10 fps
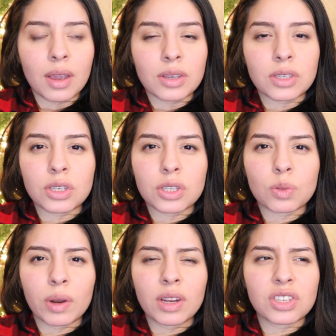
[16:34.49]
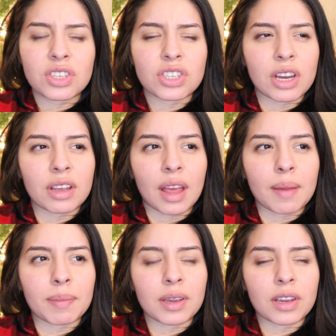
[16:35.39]
So I just wanted to share
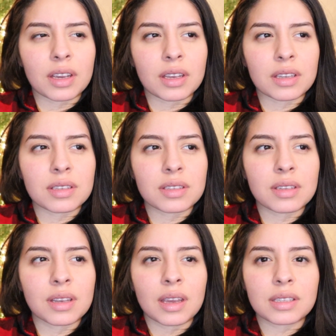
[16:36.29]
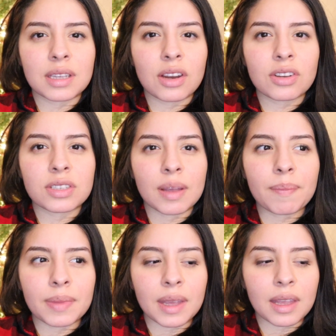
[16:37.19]
that, because is there
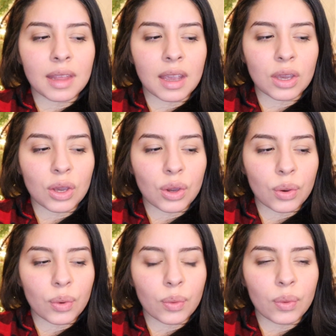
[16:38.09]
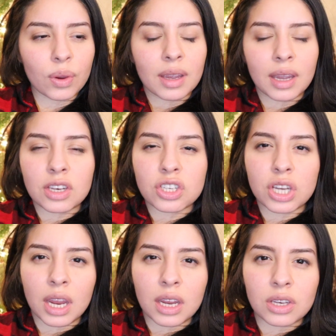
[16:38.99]
something that you can
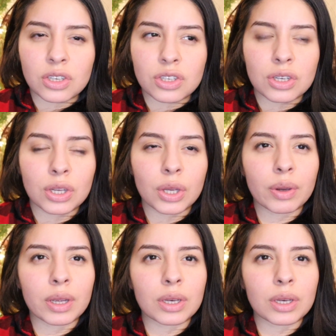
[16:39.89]
change, you've